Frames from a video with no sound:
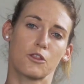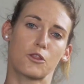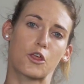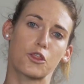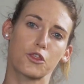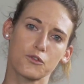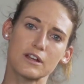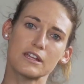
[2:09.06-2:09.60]
The
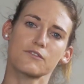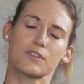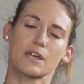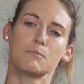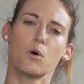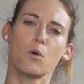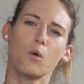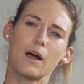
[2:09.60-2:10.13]
three of
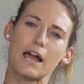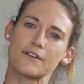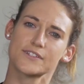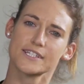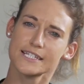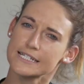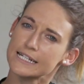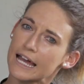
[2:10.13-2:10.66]
them all have
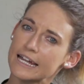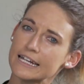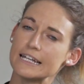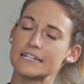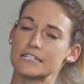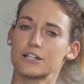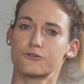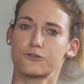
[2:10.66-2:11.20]

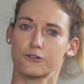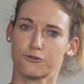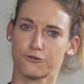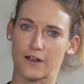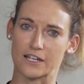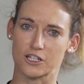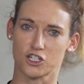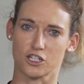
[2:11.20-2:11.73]
slightly different
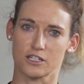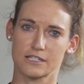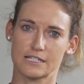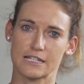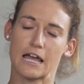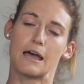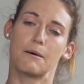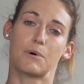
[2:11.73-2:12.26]

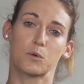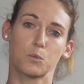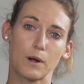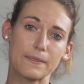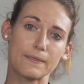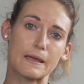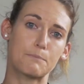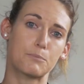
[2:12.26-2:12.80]
functions, but
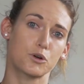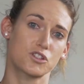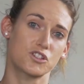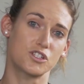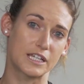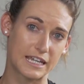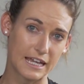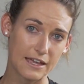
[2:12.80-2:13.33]
when they're put
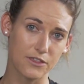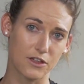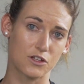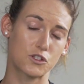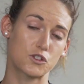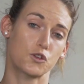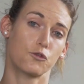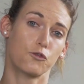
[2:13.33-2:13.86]
together
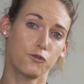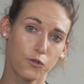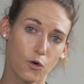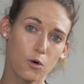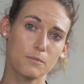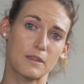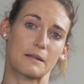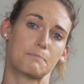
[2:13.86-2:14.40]
to
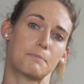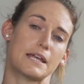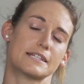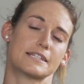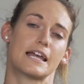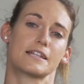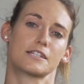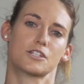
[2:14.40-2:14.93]
form that
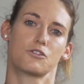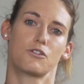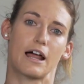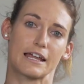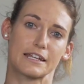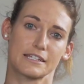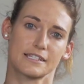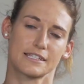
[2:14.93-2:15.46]
Pes
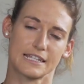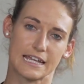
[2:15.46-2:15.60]
Anserinus